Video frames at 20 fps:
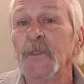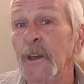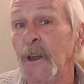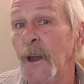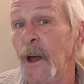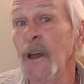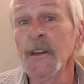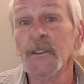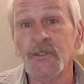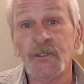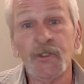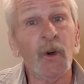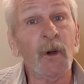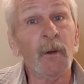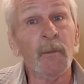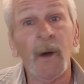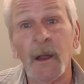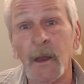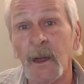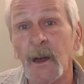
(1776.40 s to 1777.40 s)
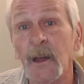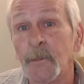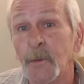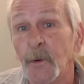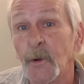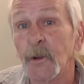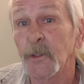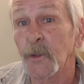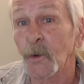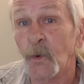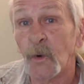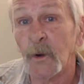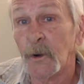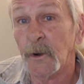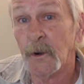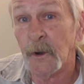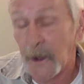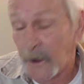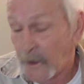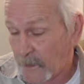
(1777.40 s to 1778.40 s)
And I enjoy my labor in the
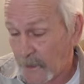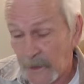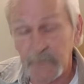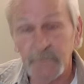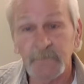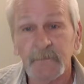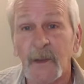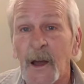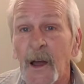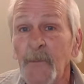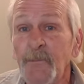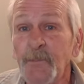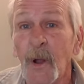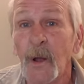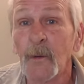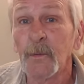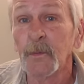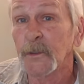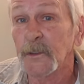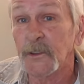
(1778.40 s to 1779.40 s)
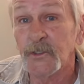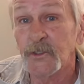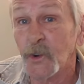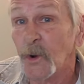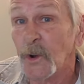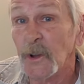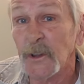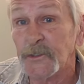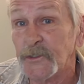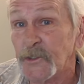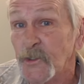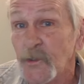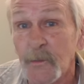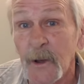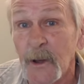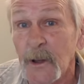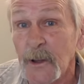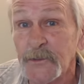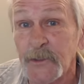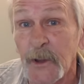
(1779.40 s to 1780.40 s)
Word. I, I, I probably enjoy it too
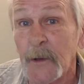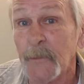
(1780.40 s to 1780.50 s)
much.